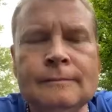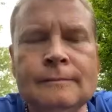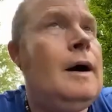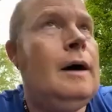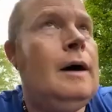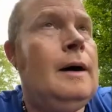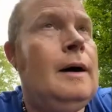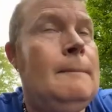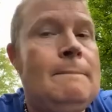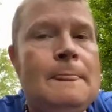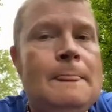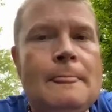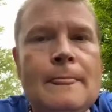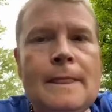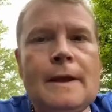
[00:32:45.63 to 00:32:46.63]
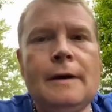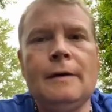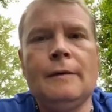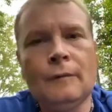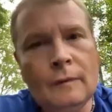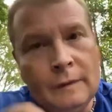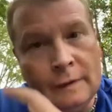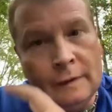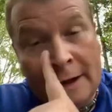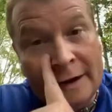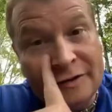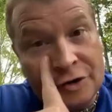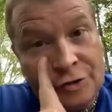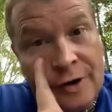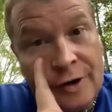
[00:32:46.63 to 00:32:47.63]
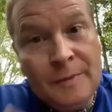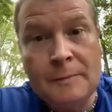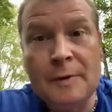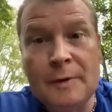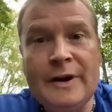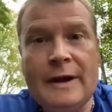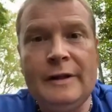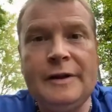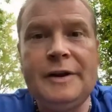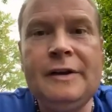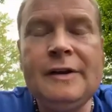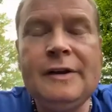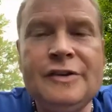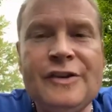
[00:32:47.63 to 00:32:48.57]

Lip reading: Um, as a treatment modality,